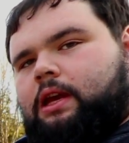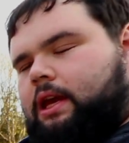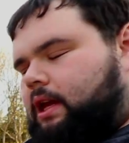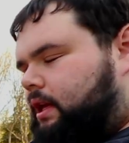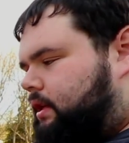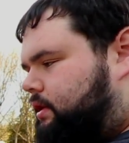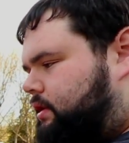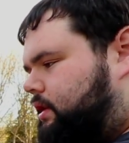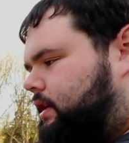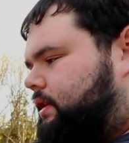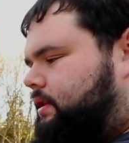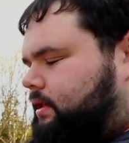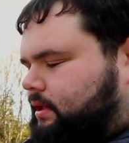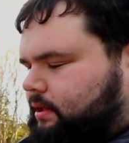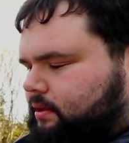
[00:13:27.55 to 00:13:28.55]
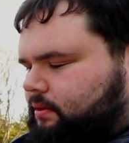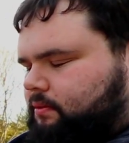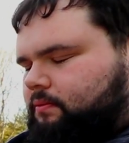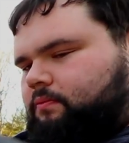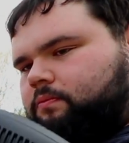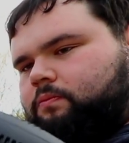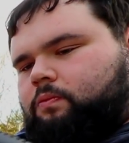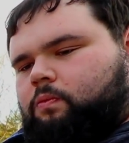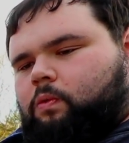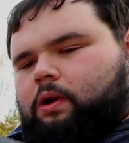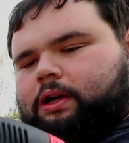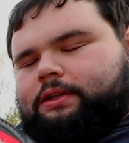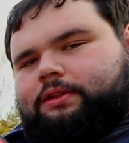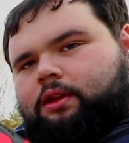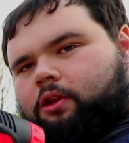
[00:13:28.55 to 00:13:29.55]
It just
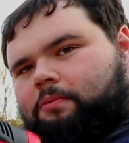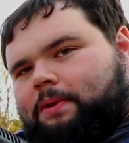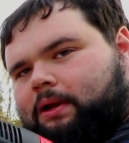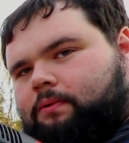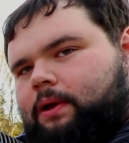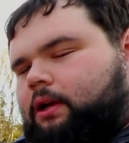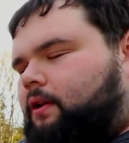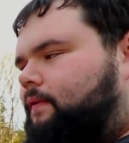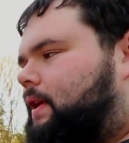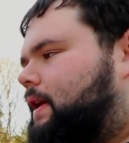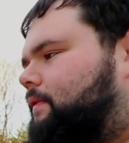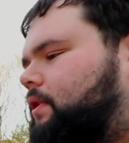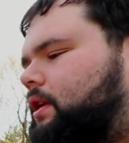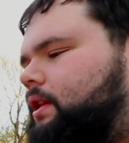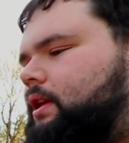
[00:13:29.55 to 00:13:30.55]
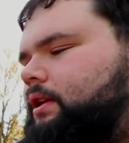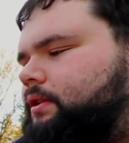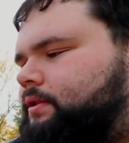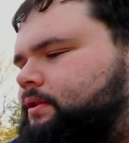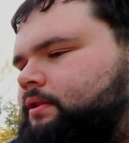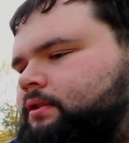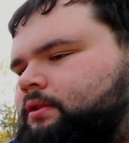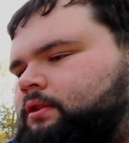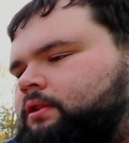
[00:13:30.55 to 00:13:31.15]
works a little bit quicker if you have one of these.